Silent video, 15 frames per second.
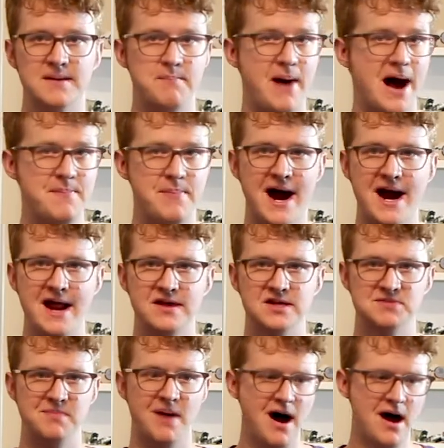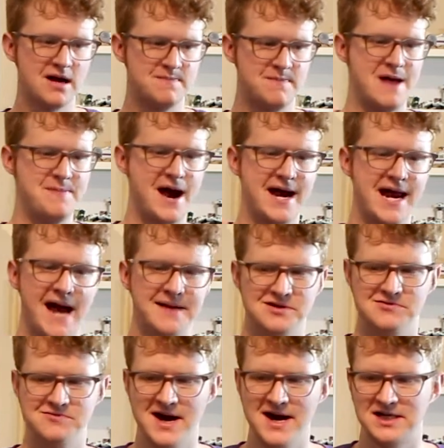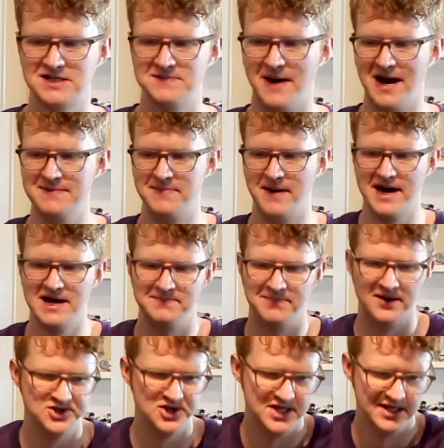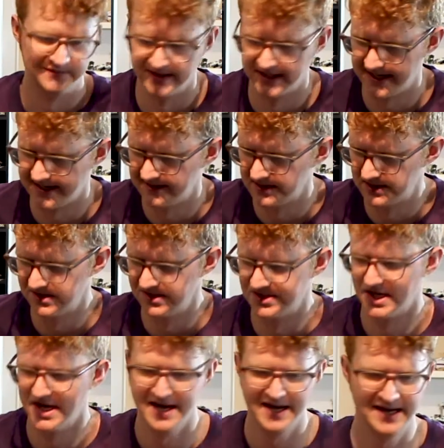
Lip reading: bye-bye to this mock, bye-bye Captain Rex, bye-bye a bunch of different characters.